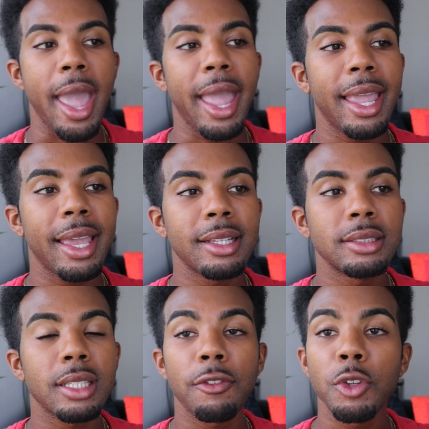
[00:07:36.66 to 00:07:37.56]

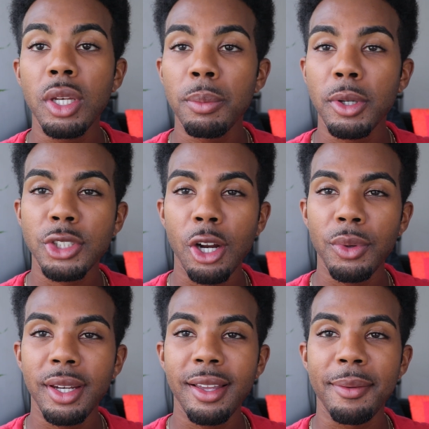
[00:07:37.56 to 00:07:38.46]
And if you need a birth chart
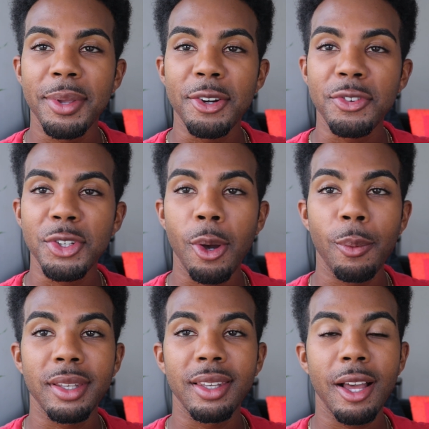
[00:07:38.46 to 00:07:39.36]
reading, I'm here for you. I
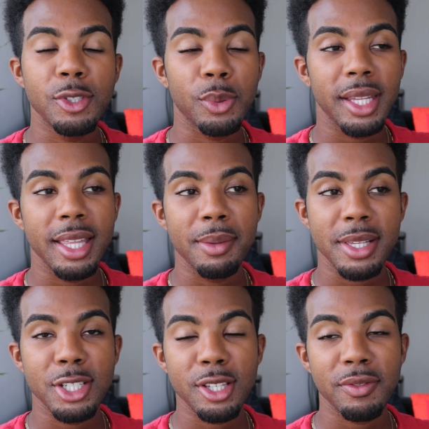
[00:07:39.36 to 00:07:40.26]
would love to relay the
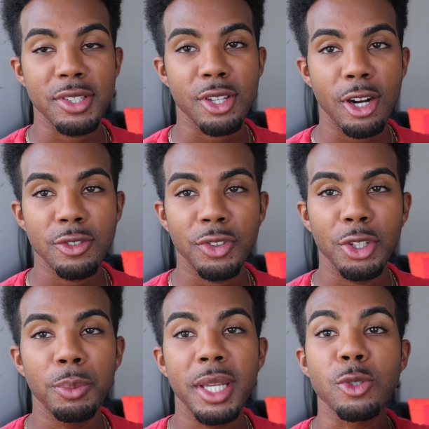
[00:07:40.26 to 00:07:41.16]
messages of the stars for
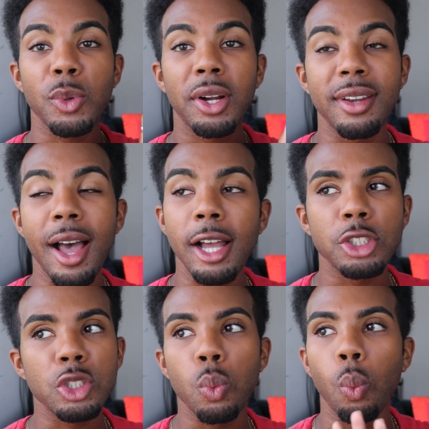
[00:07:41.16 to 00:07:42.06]
you, because we are
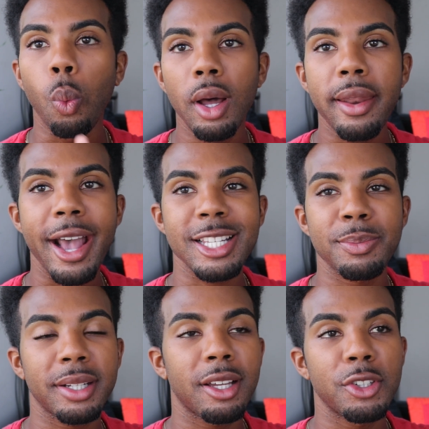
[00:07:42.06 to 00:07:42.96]
not just one
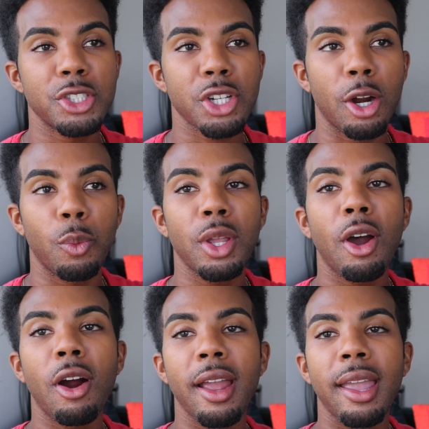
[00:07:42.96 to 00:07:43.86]
aspect of the chart. We
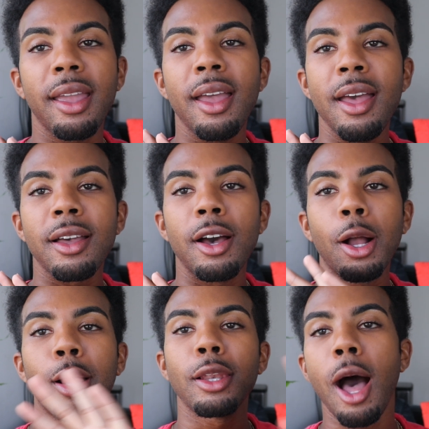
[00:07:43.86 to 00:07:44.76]
are a
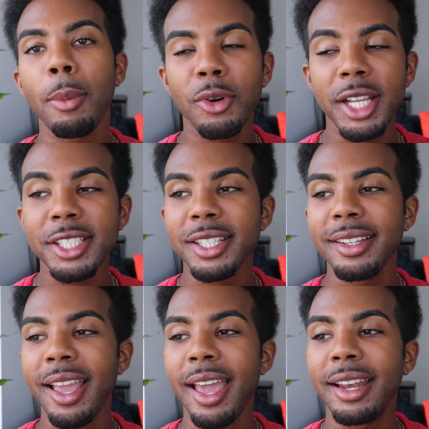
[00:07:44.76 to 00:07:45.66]

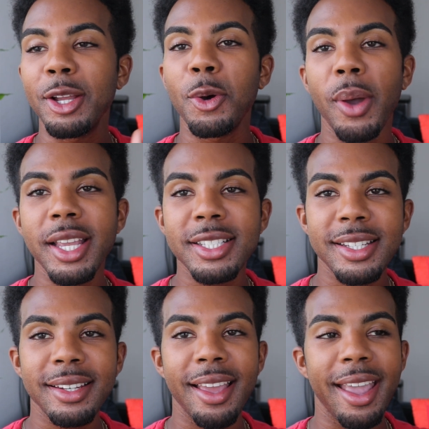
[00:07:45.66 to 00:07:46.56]
conglomeration and an
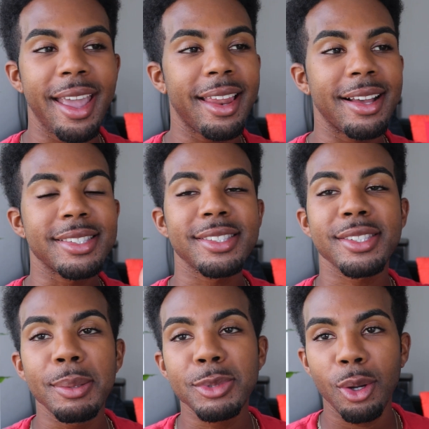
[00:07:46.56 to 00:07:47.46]
equation and a
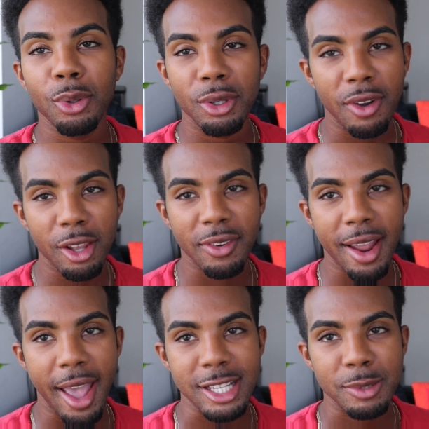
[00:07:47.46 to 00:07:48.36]
sum total of all of
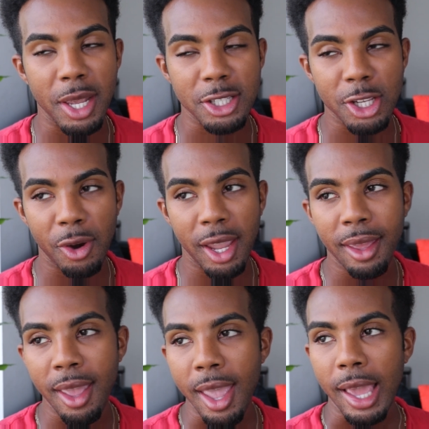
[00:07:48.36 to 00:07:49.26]
our aspects, all
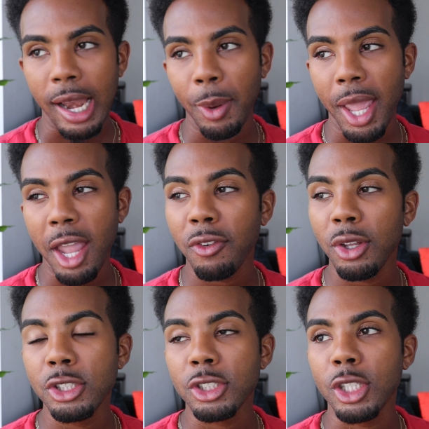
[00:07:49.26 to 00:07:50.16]
right? And I would hate for
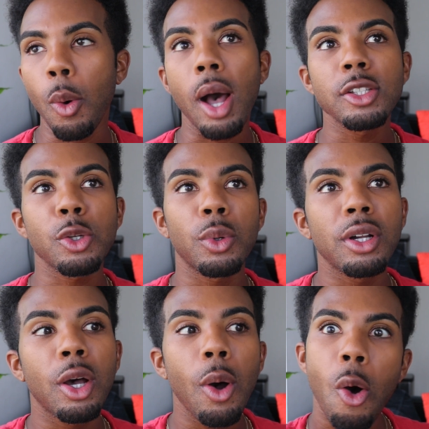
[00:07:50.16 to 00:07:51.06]
you to just go out into the
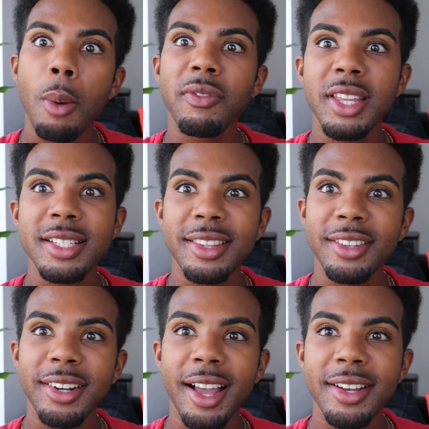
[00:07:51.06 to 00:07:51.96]
world and go, oh, I'm a Venus in
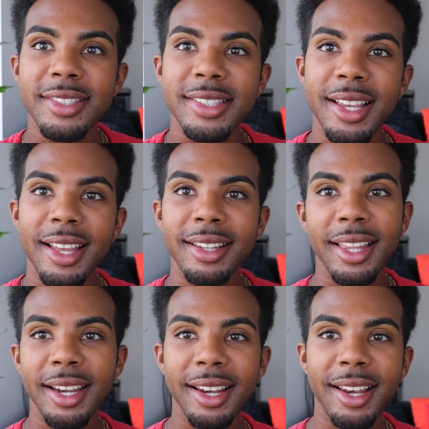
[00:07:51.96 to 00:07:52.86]
the third house.
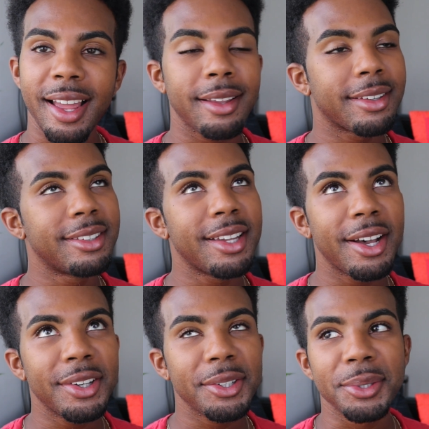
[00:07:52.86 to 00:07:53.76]
Da, da, da, da.
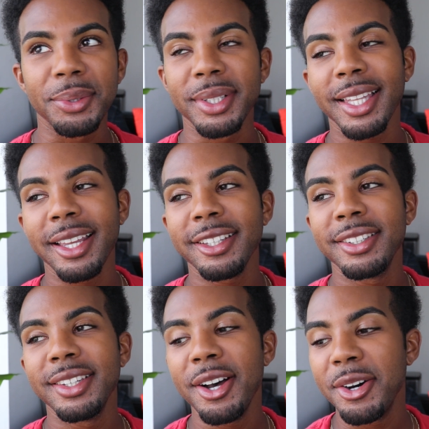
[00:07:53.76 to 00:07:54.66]
No, like,
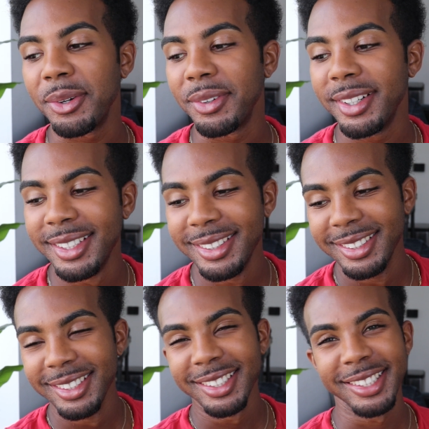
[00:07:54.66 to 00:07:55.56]
no.
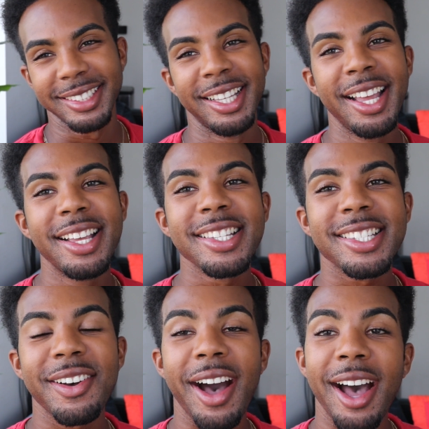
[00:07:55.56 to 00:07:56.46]

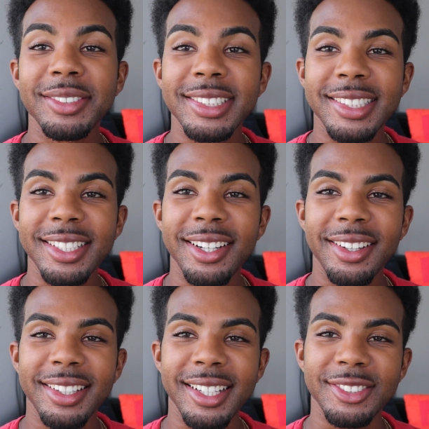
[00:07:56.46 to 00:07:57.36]
So I will see
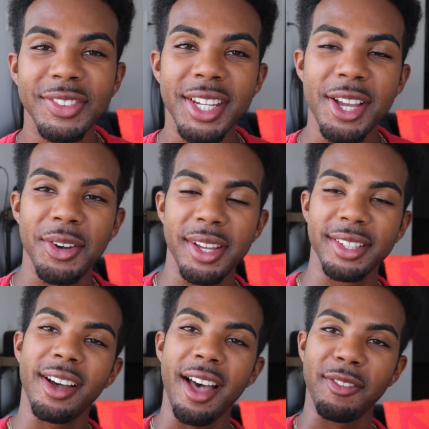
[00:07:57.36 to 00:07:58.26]
y'all on the next video,
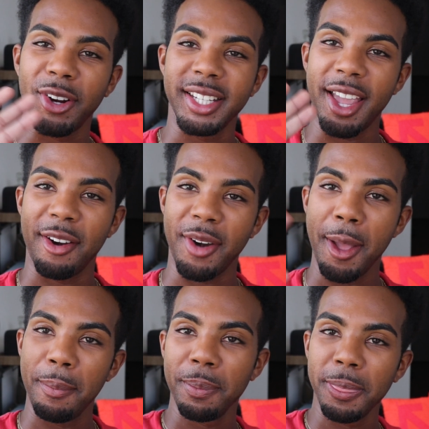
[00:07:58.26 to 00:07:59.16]
and y'all have a great day, all
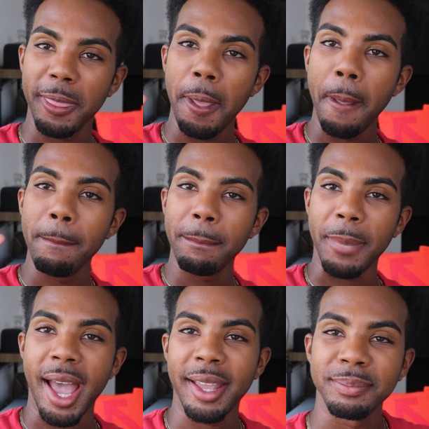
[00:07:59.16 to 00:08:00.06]
right?
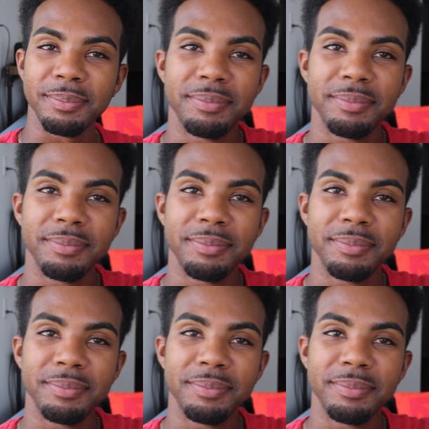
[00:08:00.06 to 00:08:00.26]
Bye.